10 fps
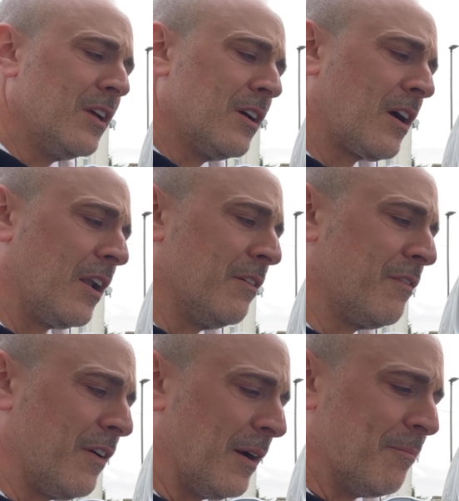kind of
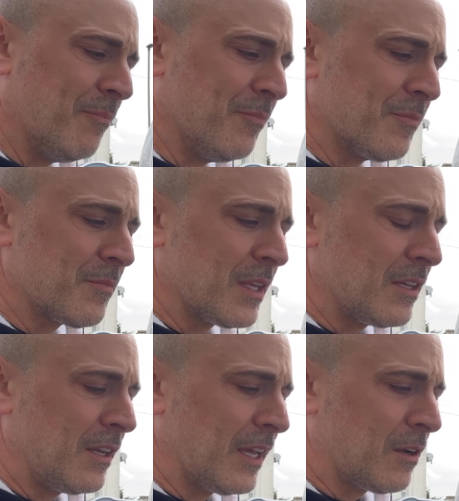
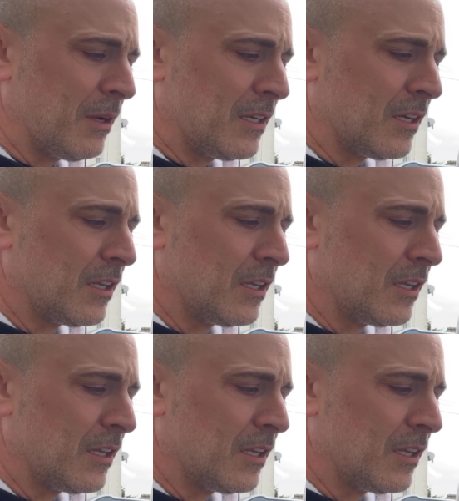liquid